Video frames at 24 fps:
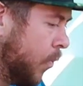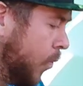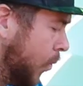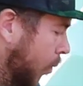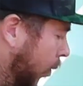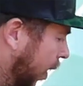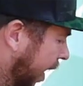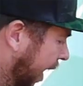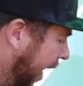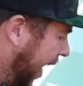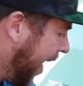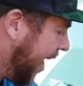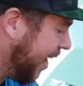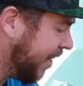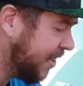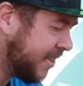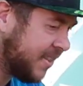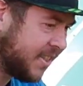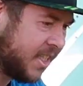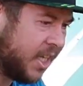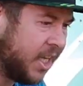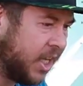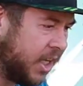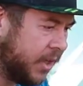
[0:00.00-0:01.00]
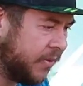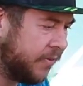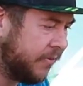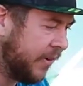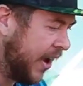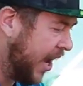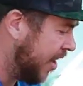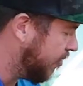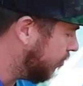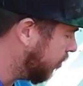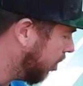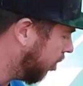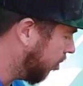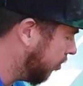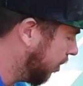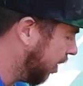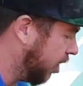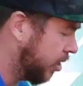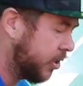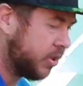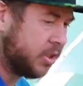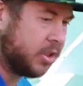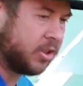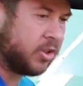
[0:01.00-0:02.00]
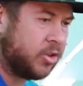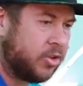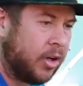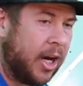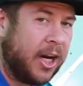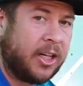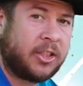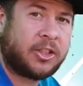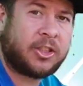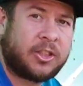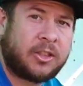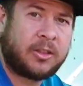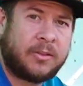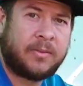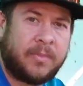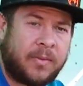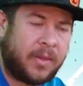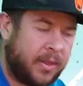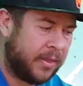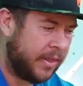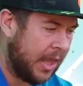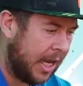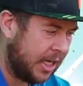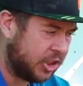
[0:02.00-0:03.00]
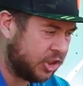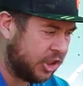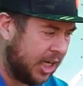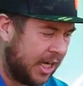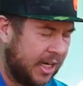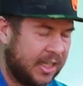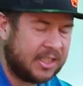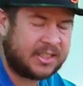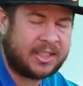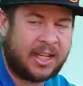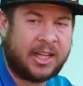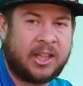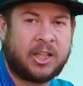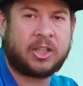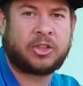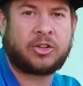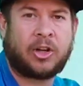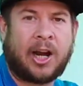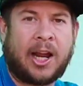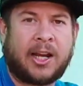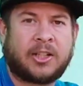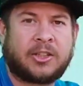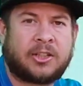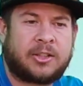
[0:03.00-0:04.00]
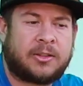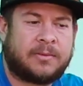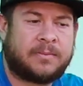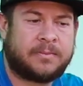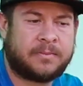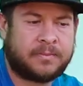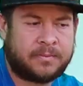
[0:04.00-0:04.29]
When I see 5 millimeters of stretch, that chain is in the trash.